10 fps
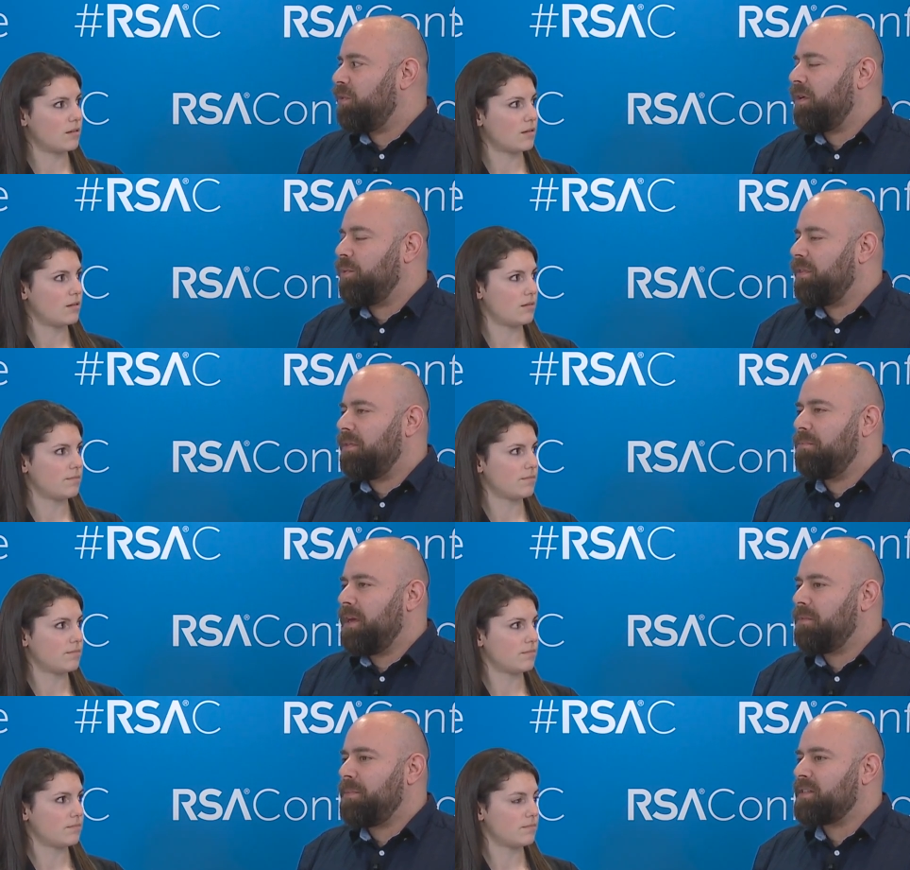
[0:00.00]
Speaker 1: everywhere with
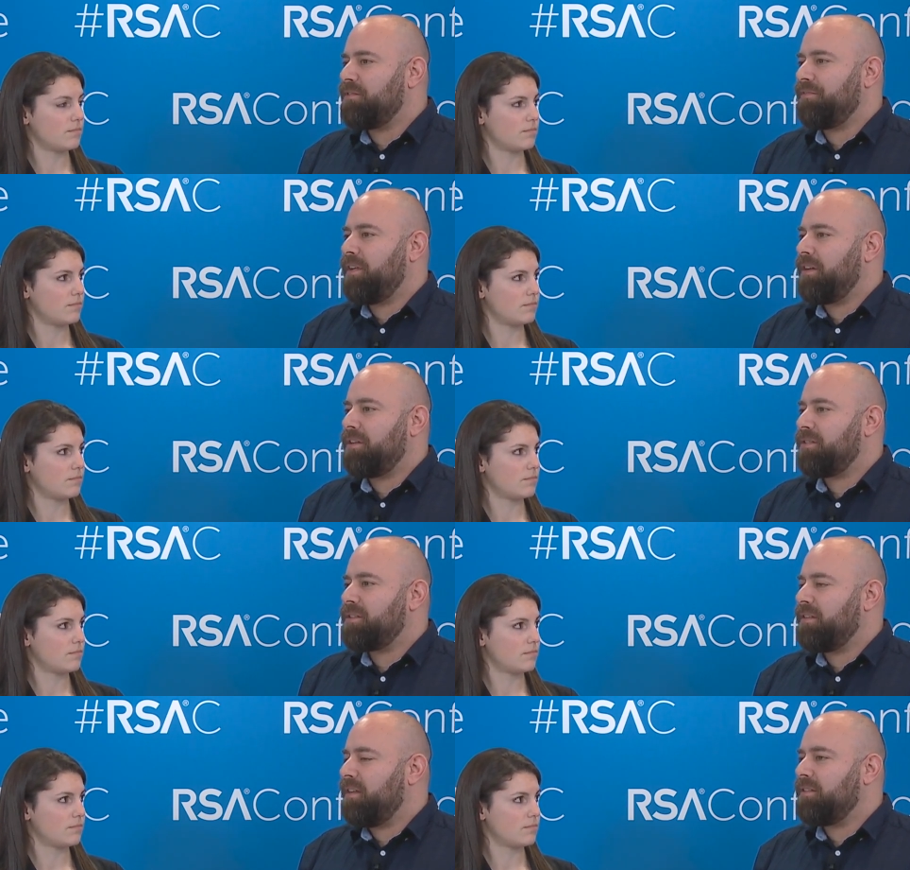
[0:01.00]
baby
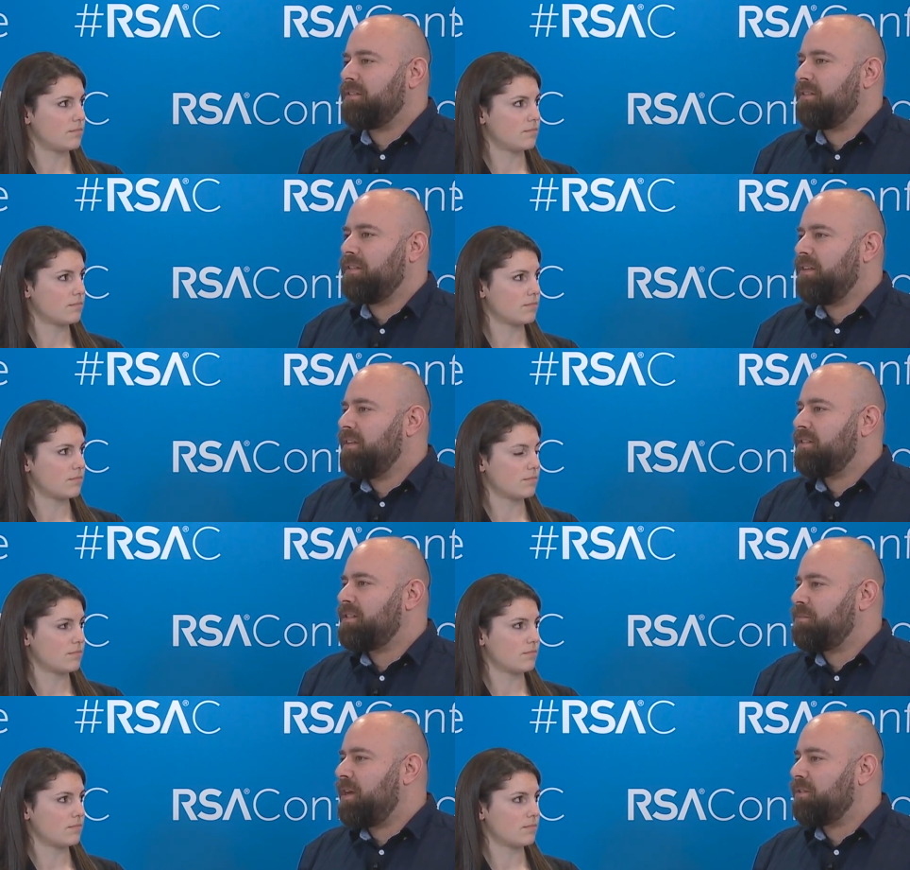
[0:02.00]
pacifiers and, and
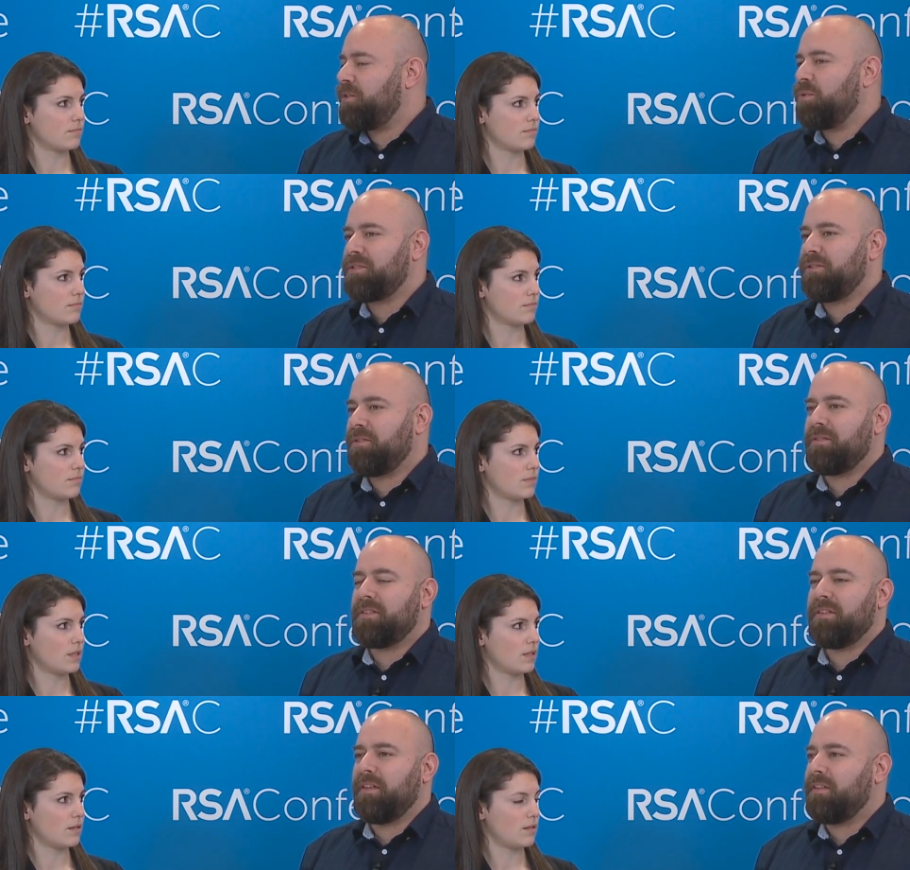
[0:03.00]
smart
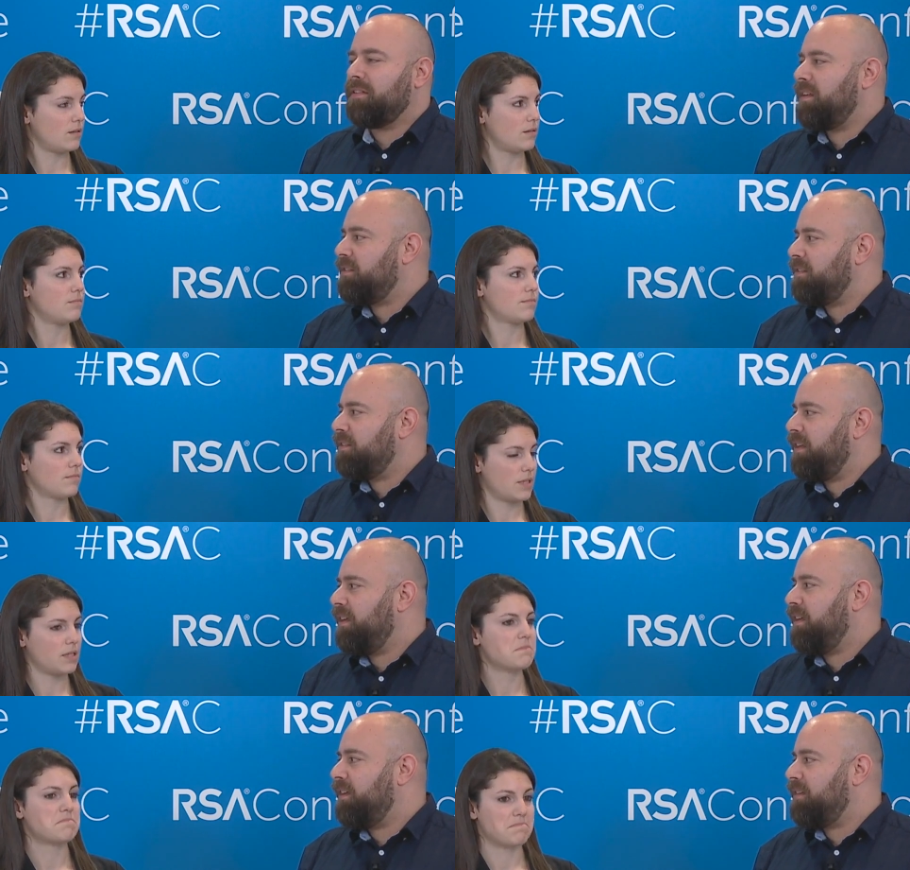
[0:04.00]
toasters and and and. Uh,
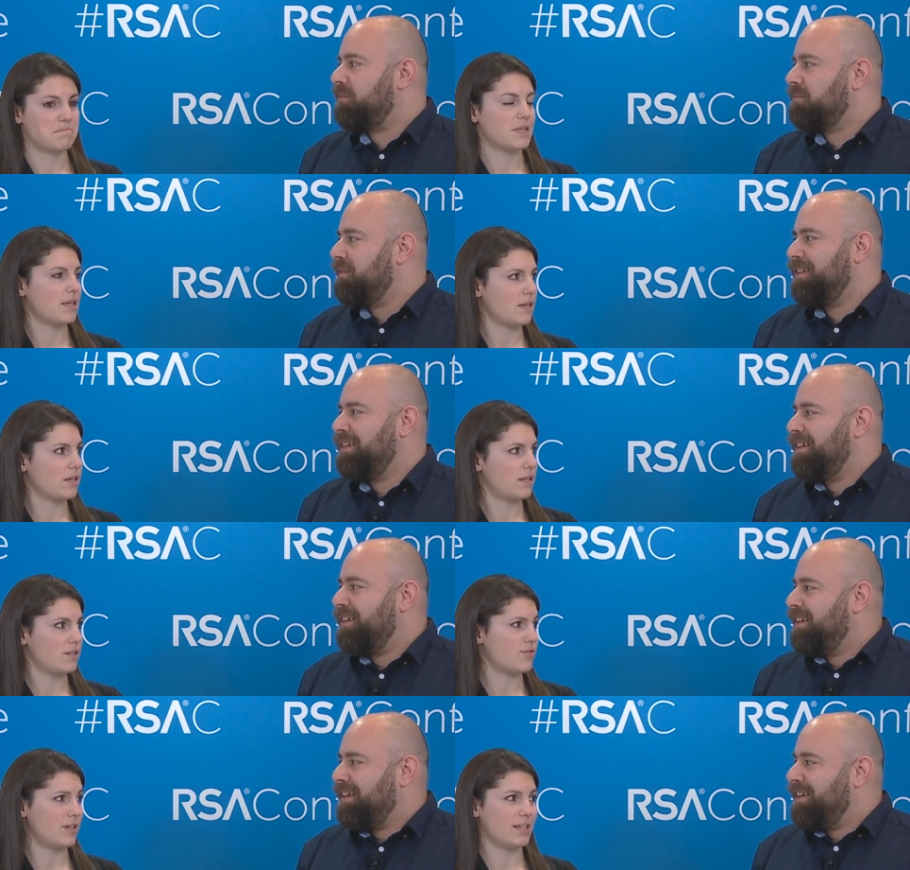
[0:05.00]

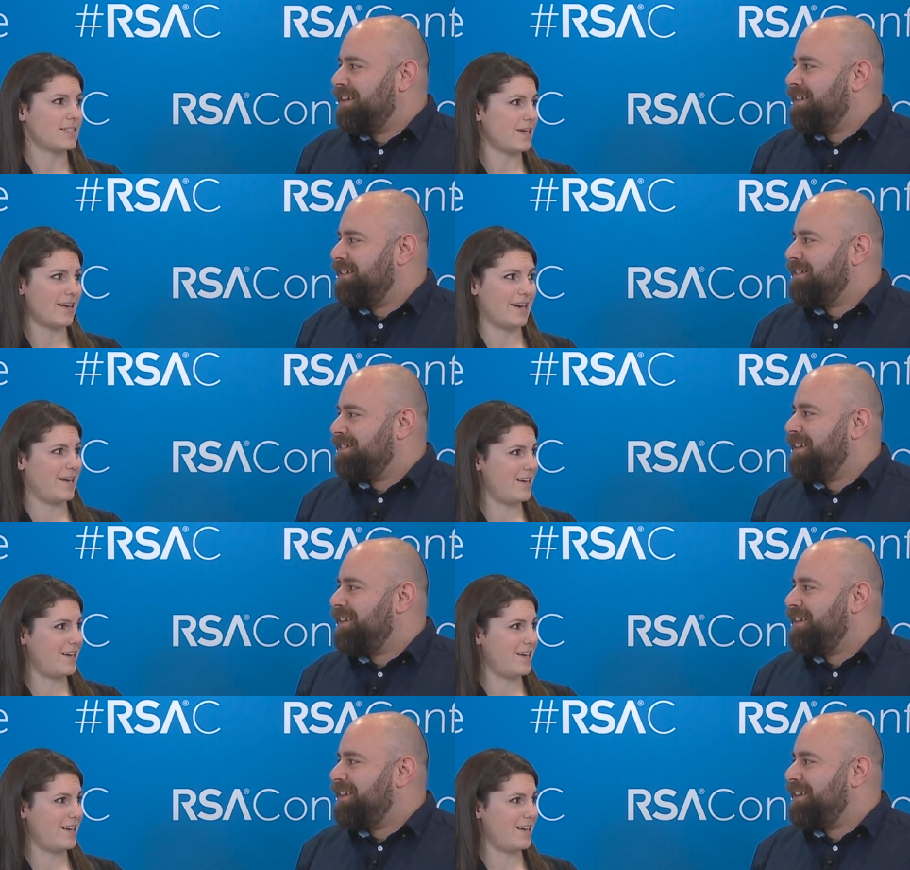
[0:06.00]
Speaker 2: it's really scary.